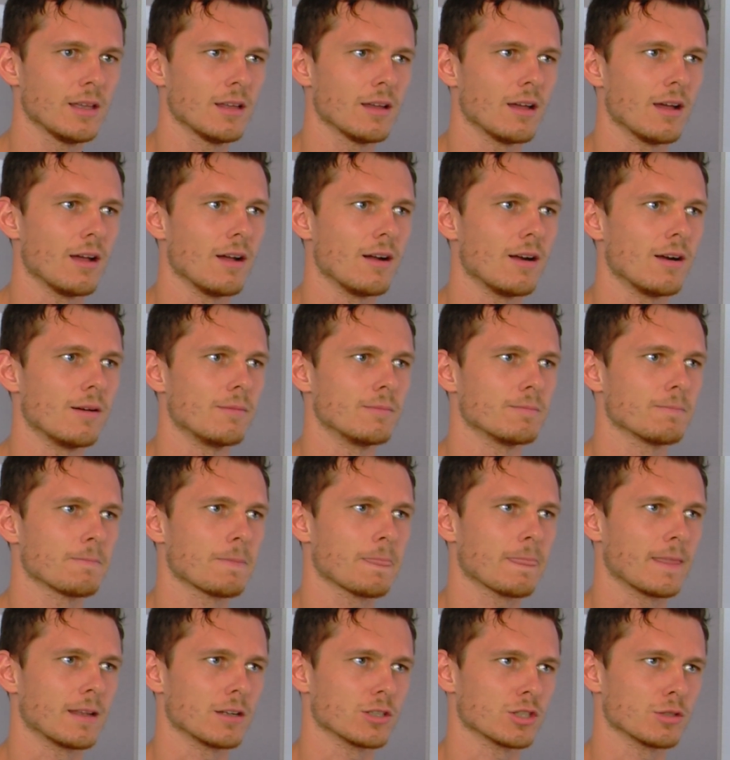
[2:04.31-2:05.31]
And
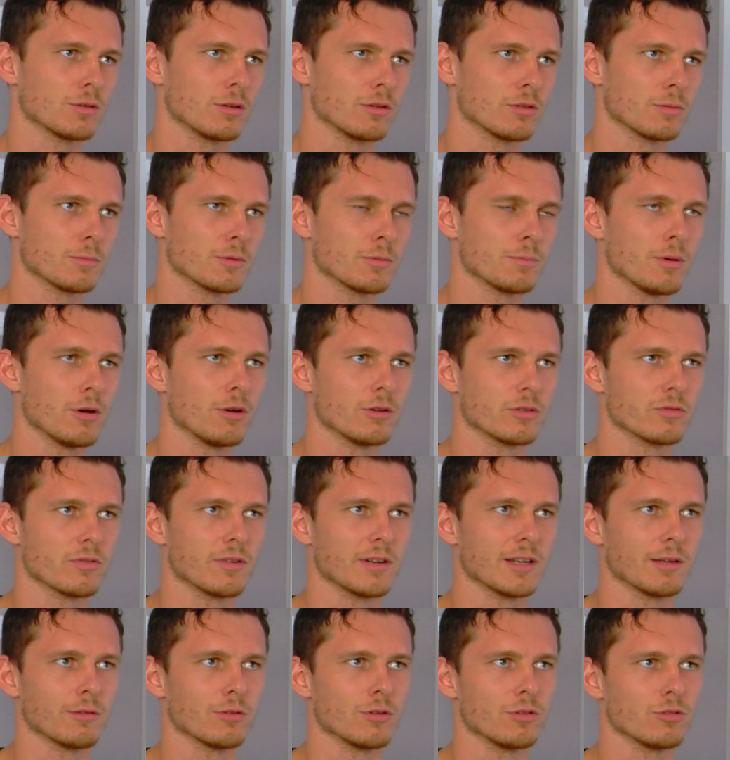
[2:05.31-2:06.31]
so I suppose for
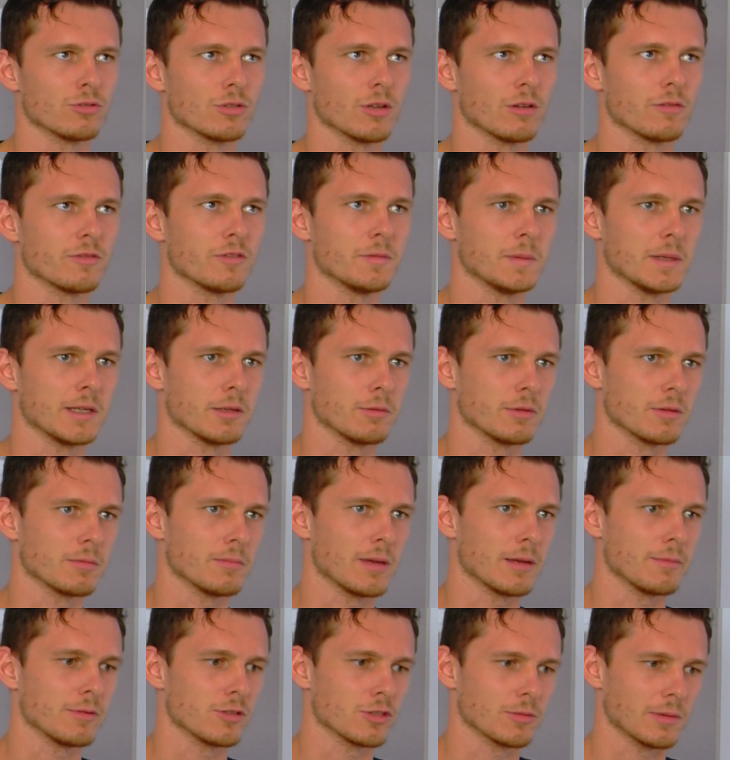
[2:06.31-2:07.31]
anyone who's not familiar with
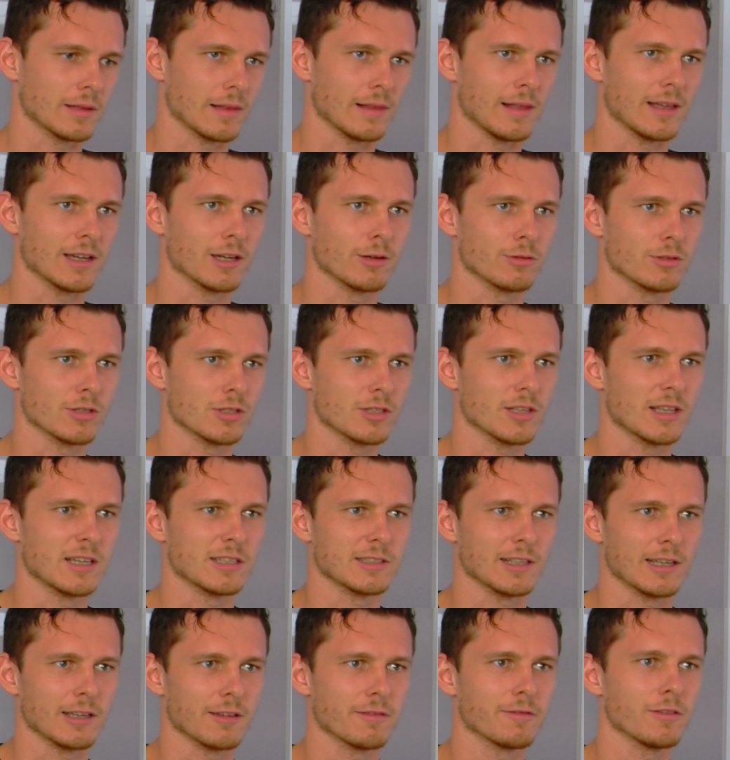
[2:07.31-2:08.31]
maybe some of the languages, things
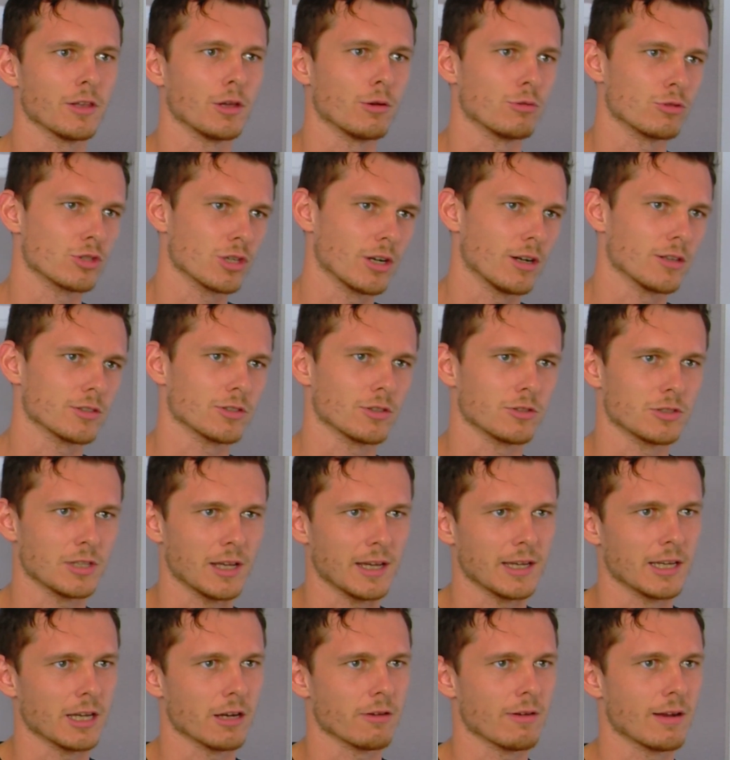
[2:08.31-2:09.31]
like flowcharts or
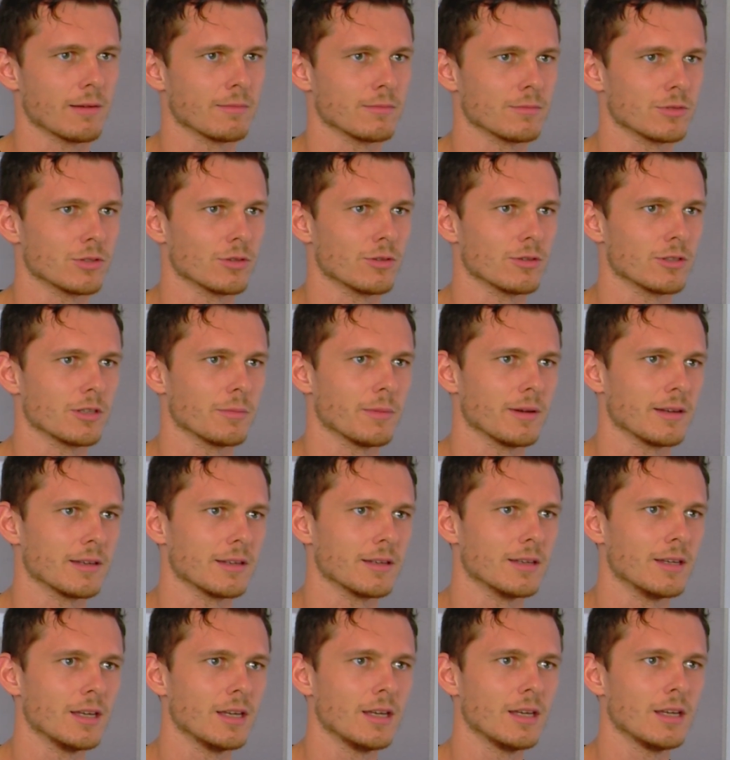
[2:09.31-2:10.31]
diagrams, or you might
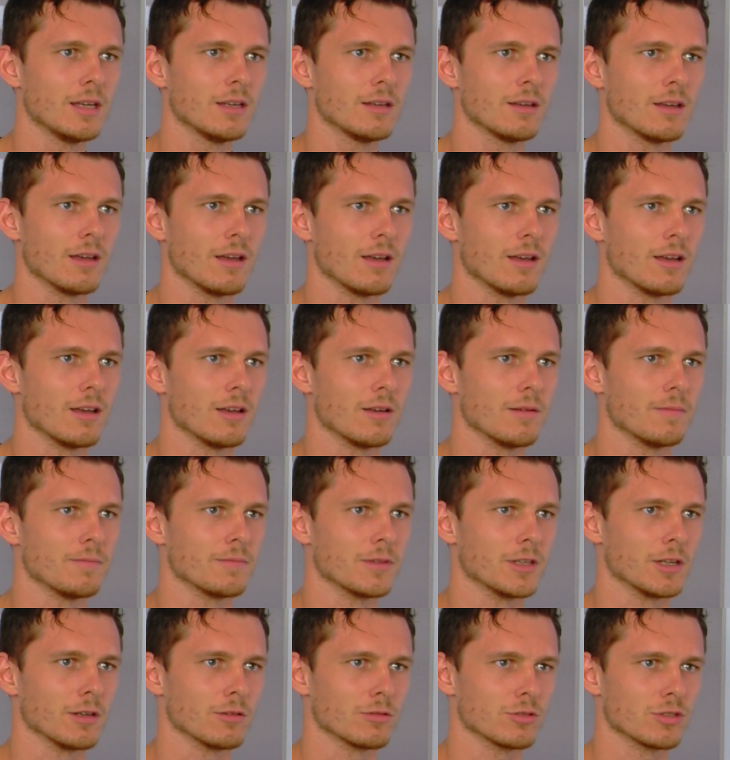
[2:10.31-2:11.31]

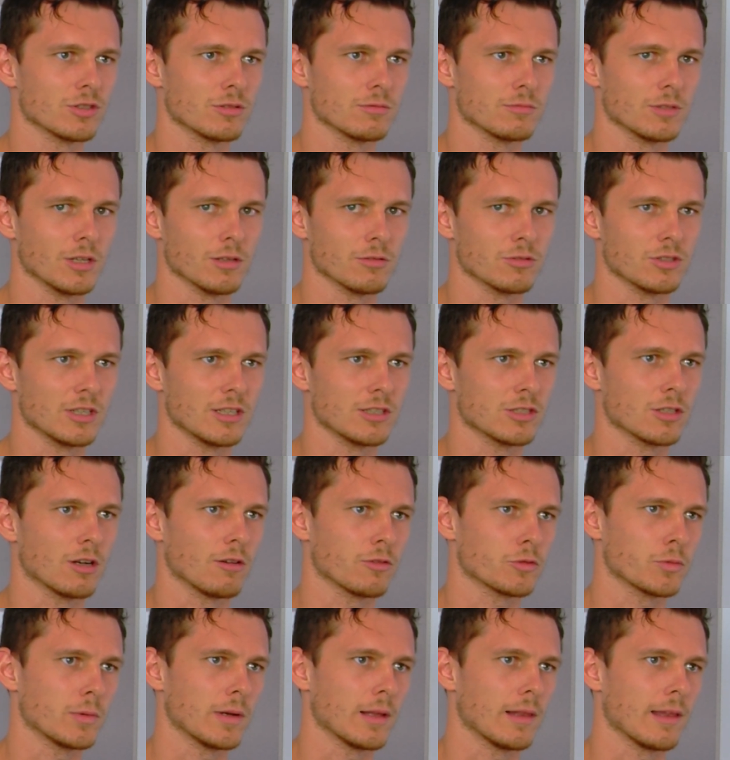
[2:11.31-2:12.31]
see
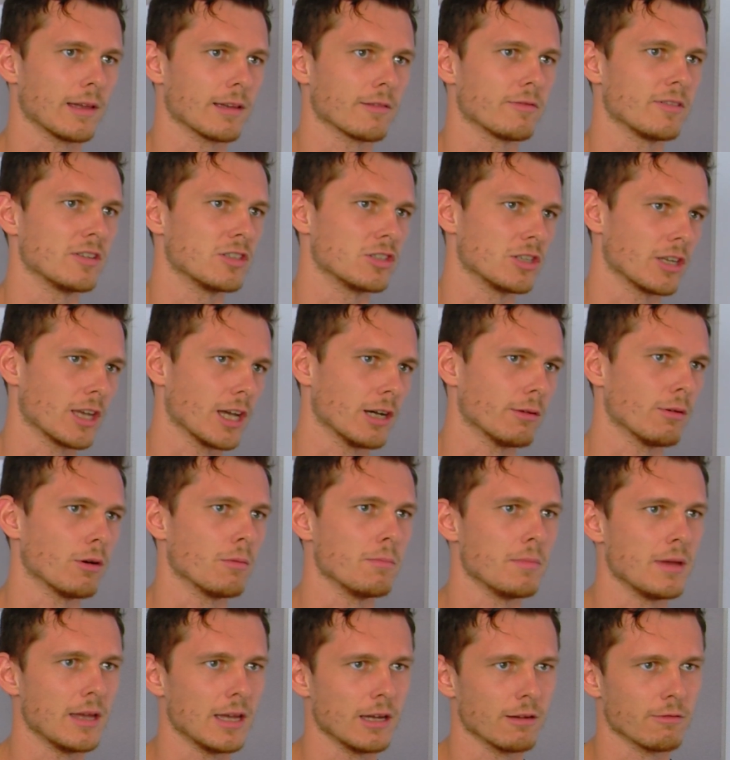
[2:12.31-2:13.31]
software like Visio or
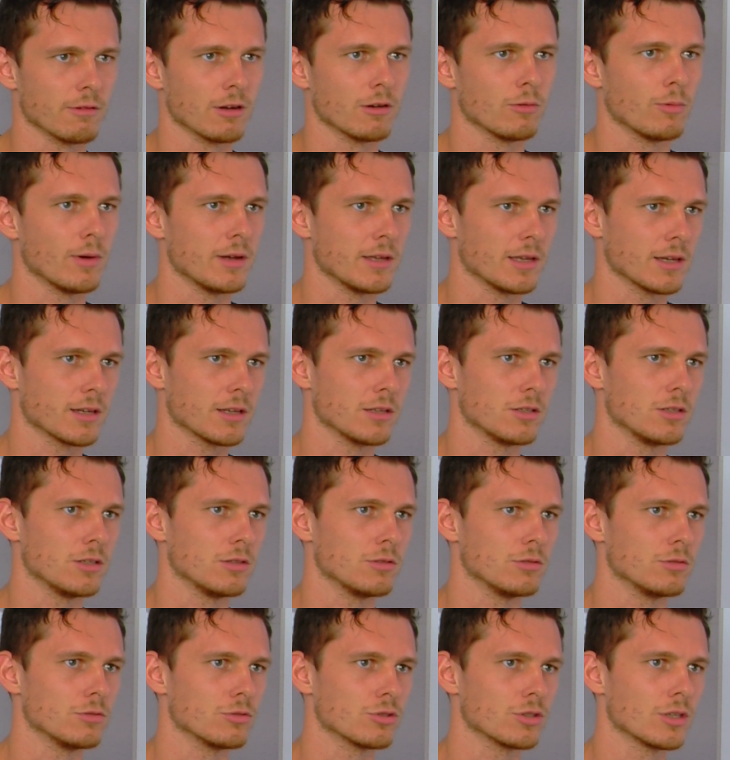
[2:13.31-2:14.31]
Miro where you can
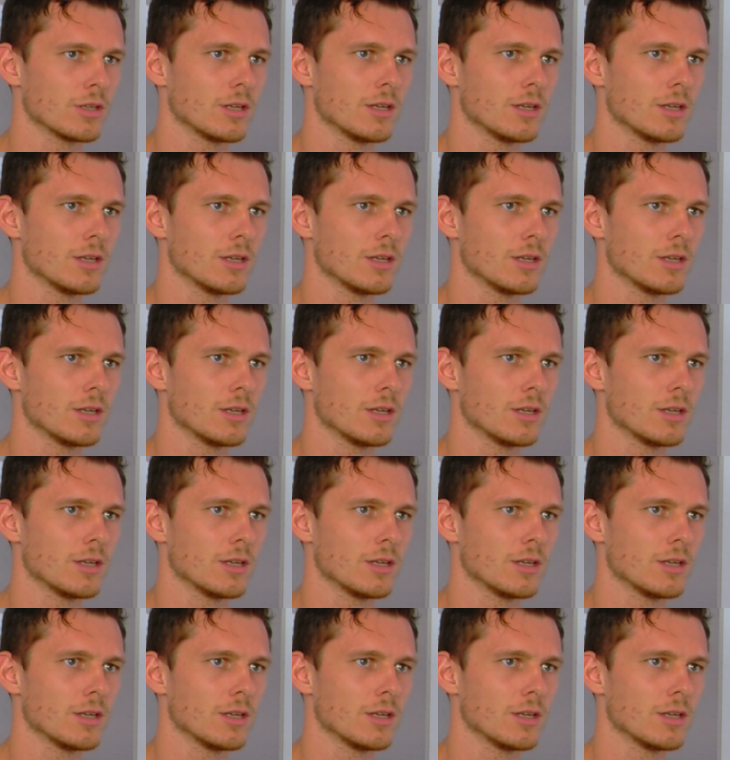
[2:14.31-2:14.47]
use